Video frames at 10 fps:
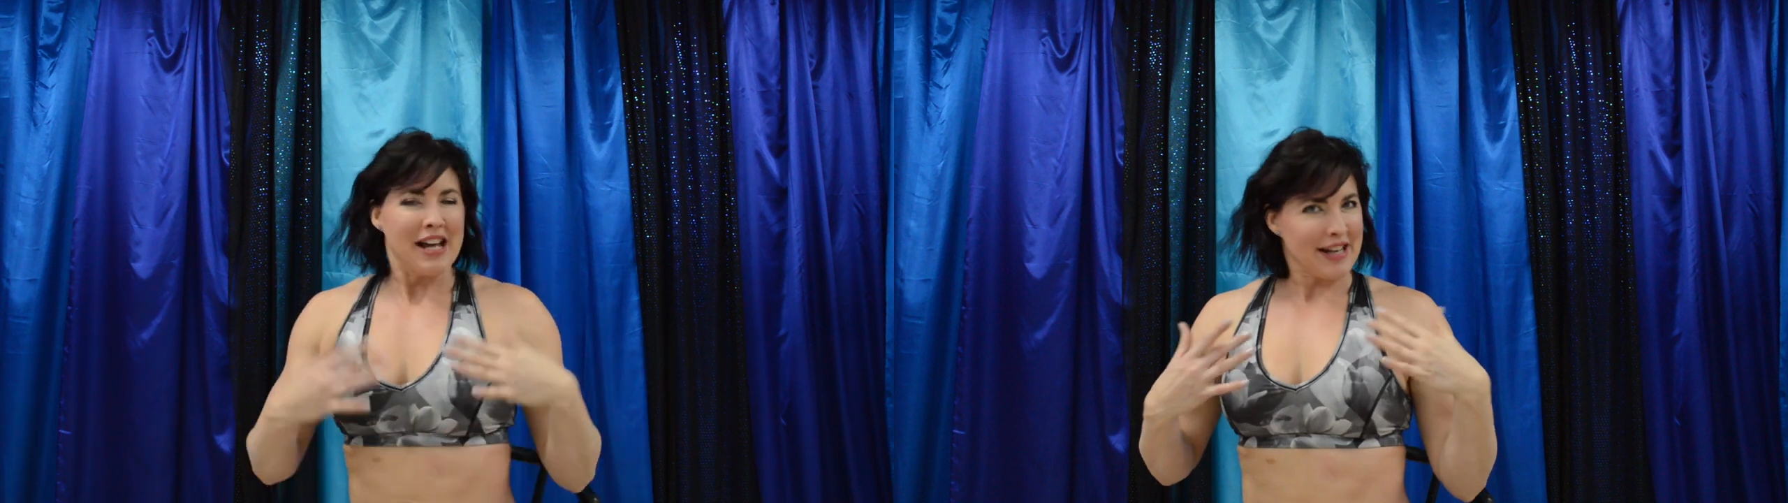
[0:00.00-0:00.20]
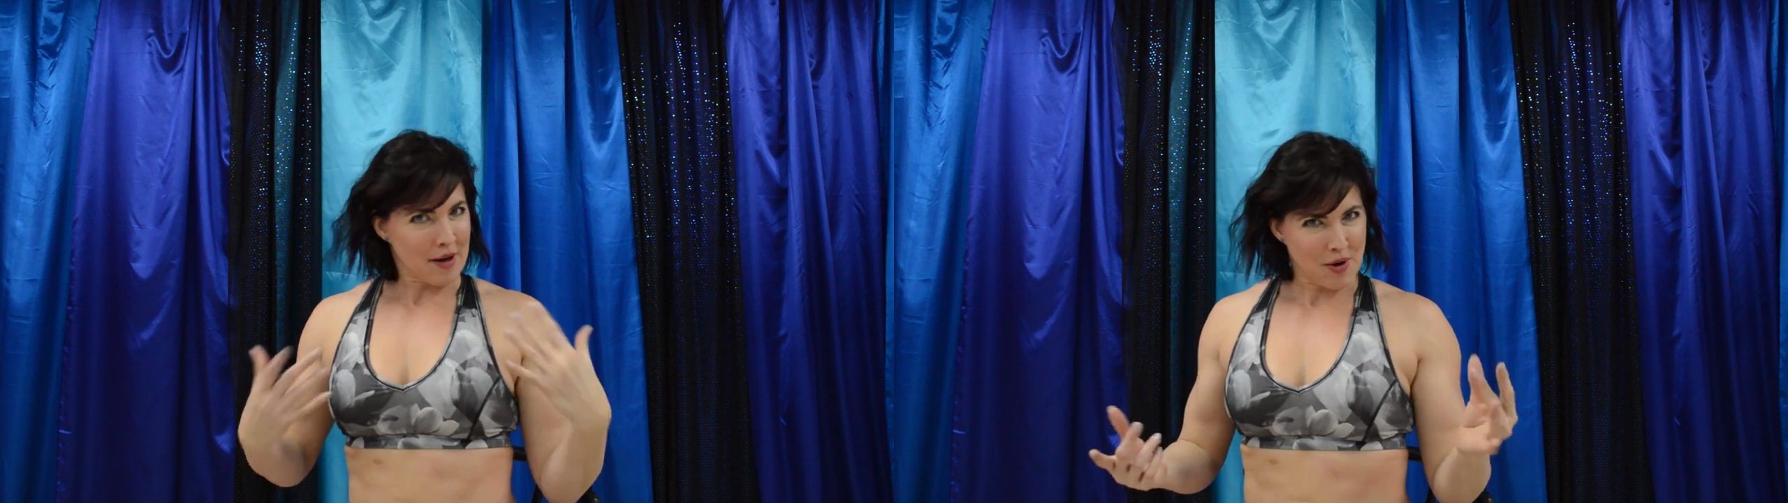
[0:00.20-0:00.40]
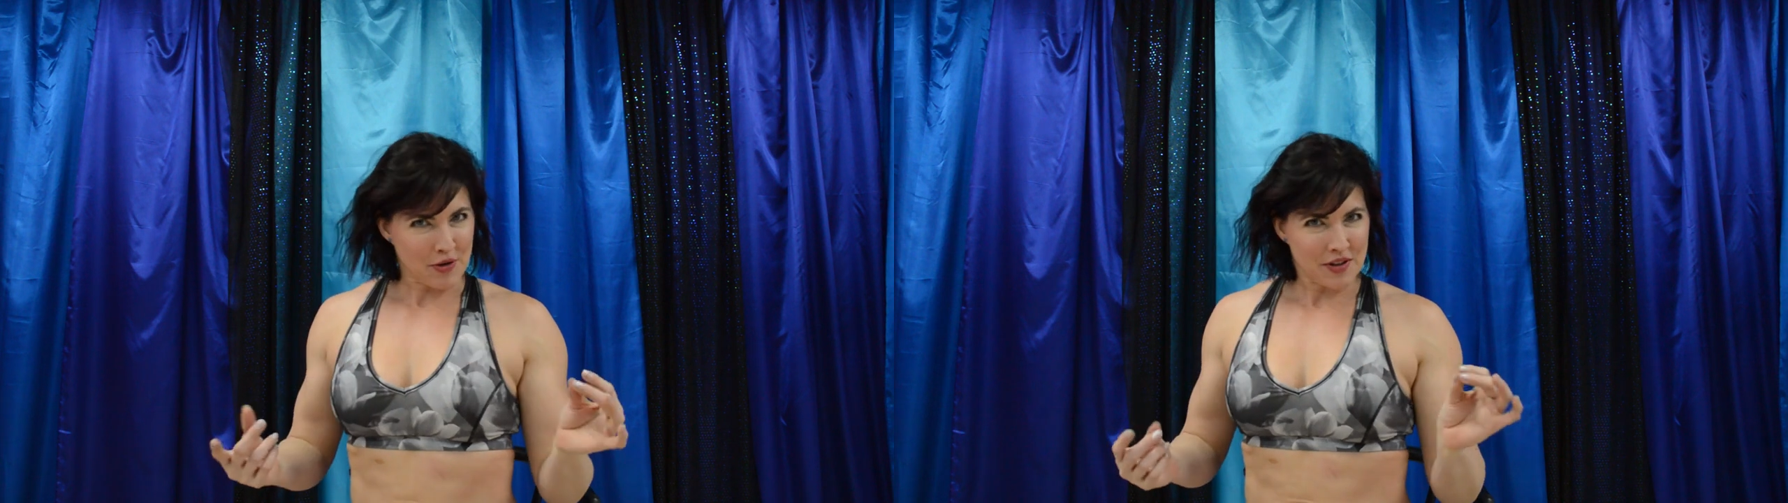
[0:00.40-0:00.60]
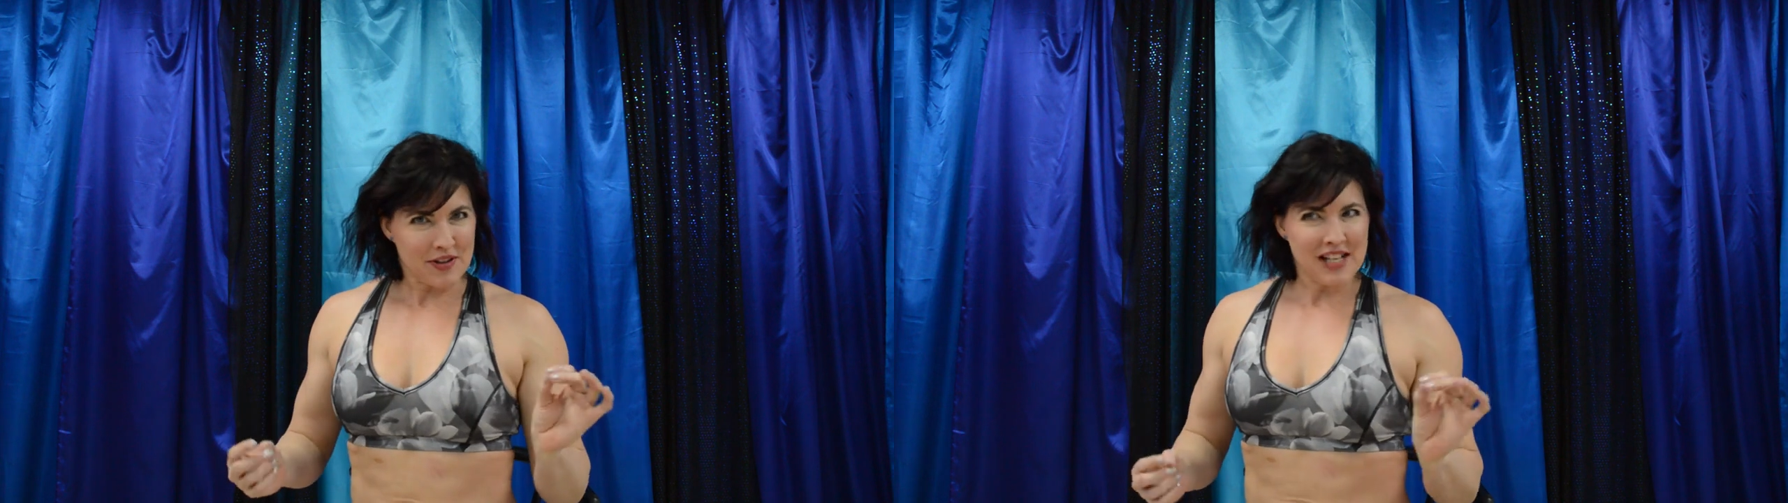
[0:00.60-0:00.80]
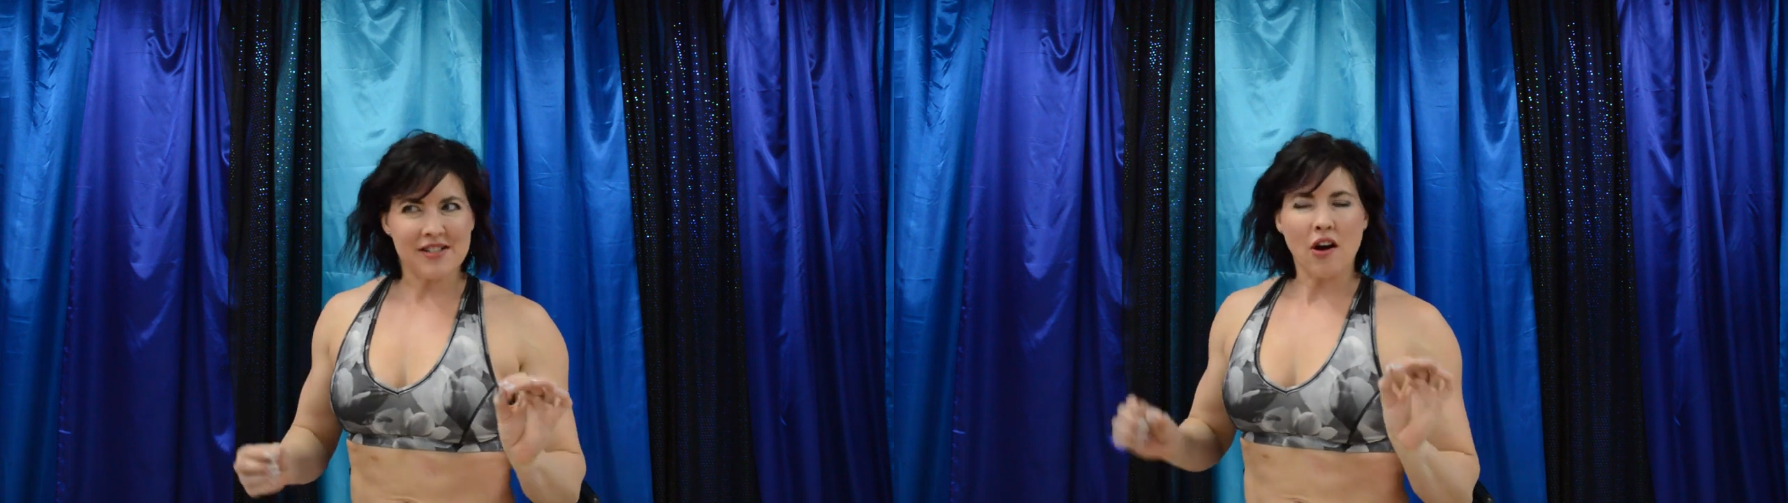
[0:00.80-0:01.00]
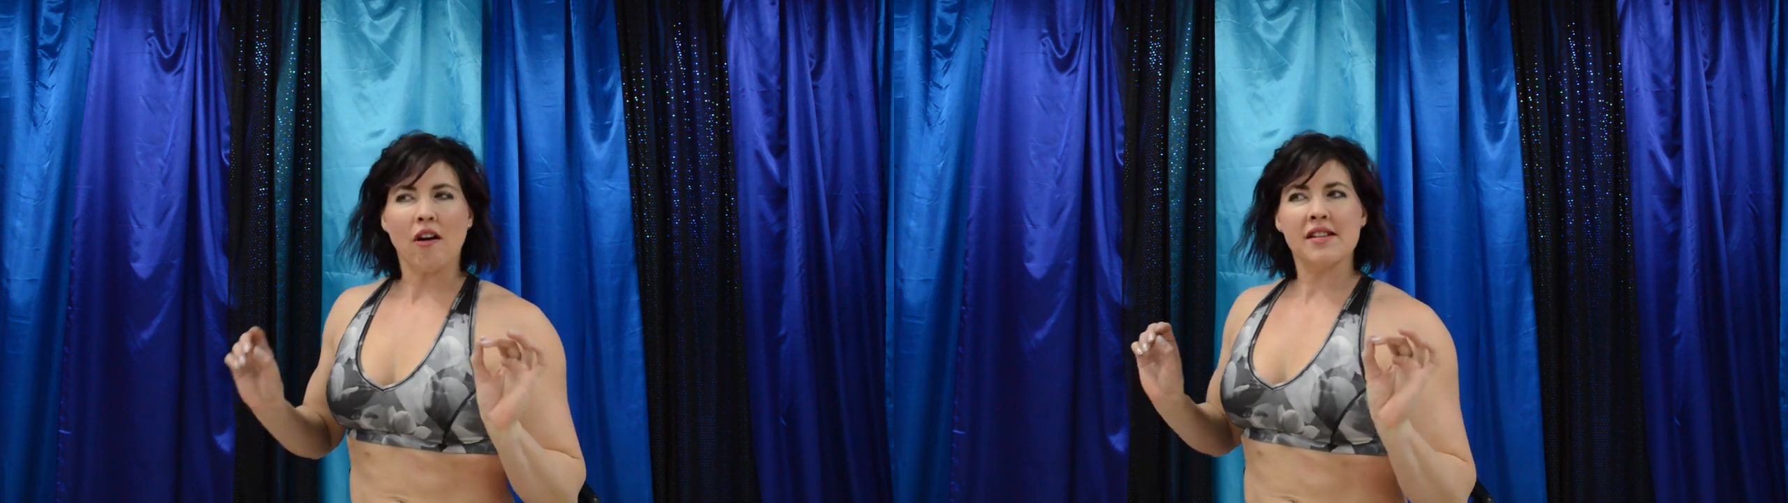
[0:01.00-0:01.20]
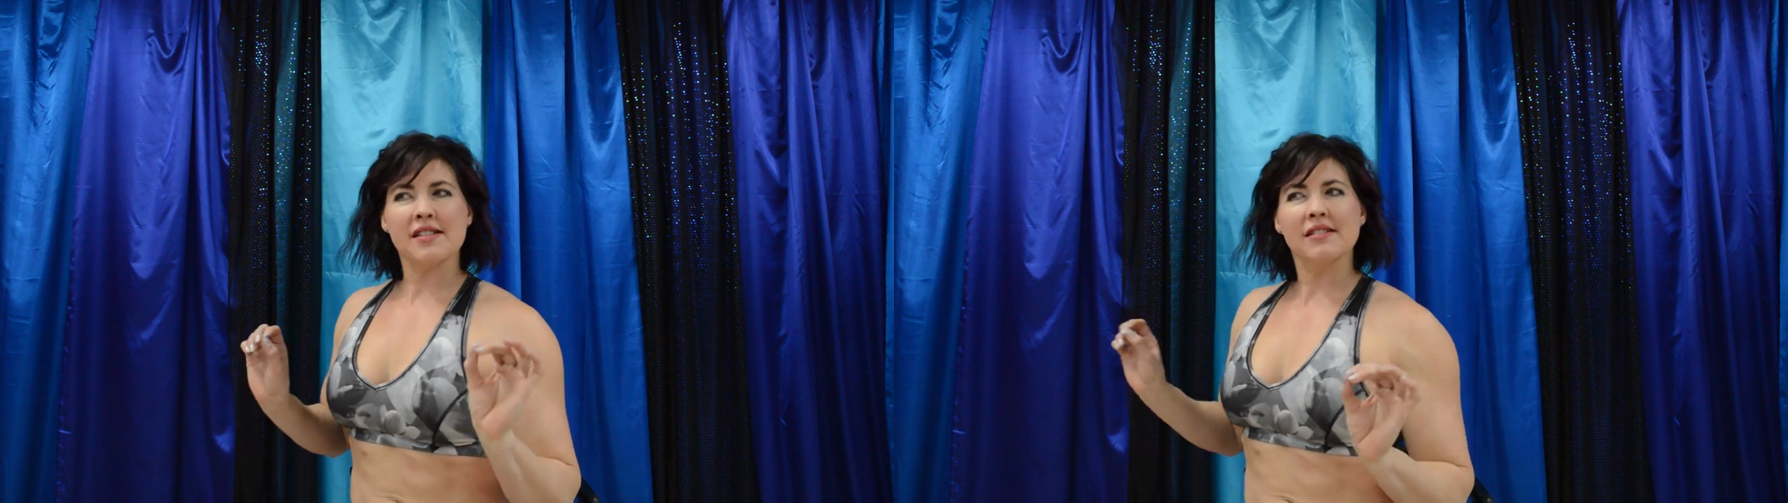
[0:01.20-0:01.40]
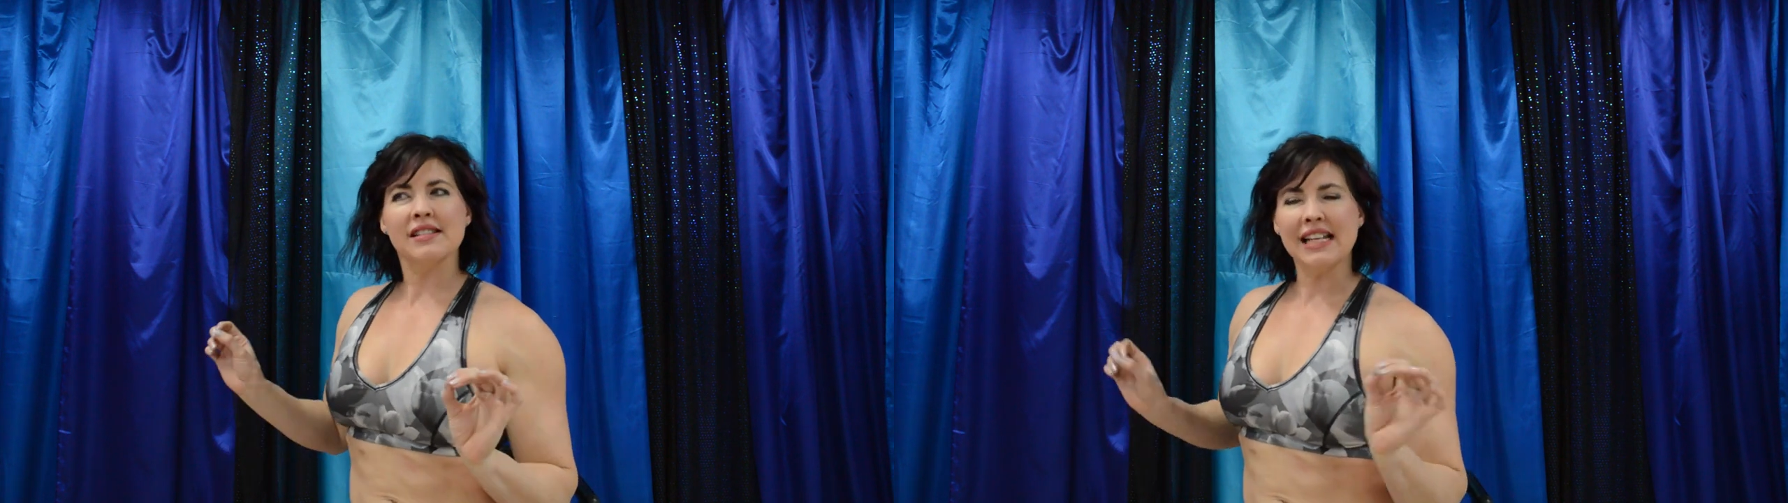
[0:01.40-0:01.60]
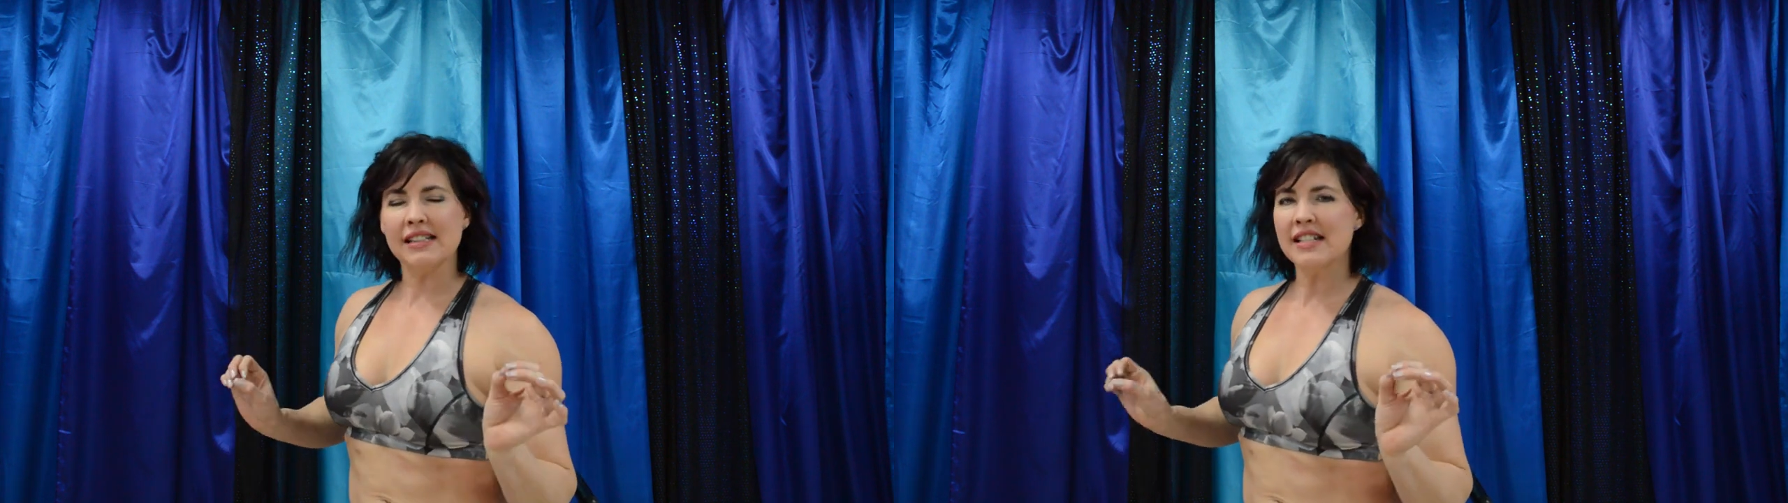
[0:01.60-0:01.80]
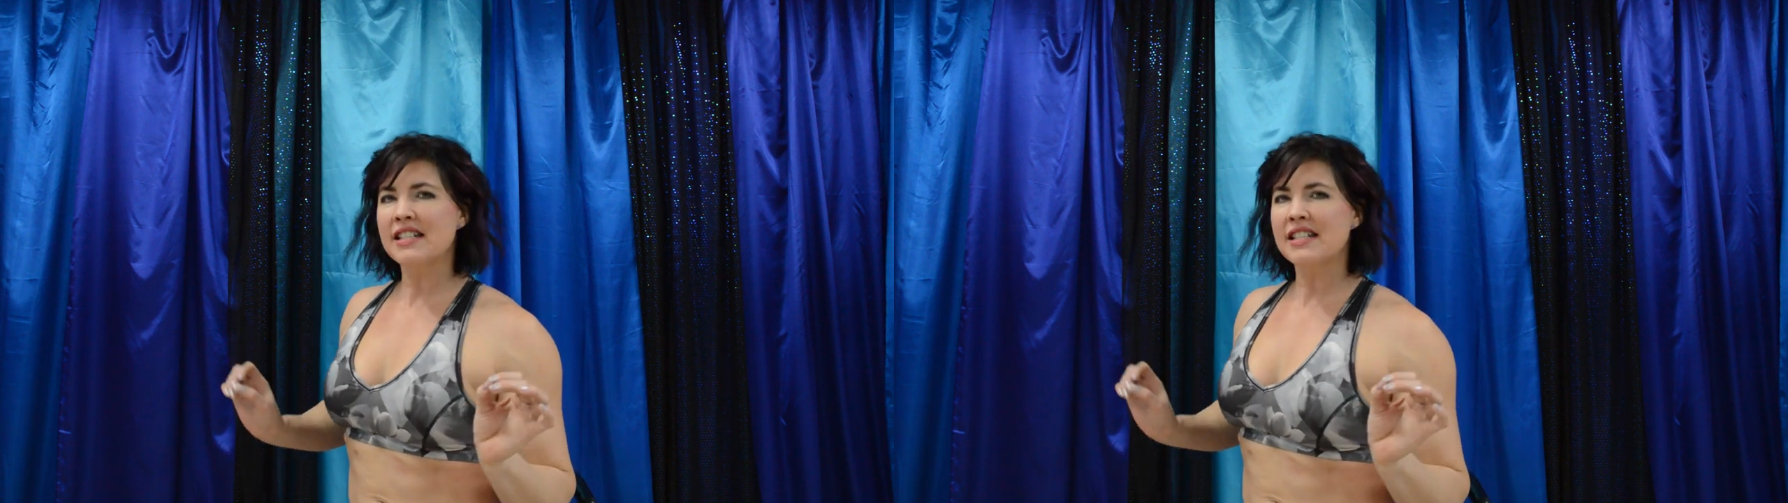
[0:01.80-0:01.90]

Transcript: Now both of these are slightly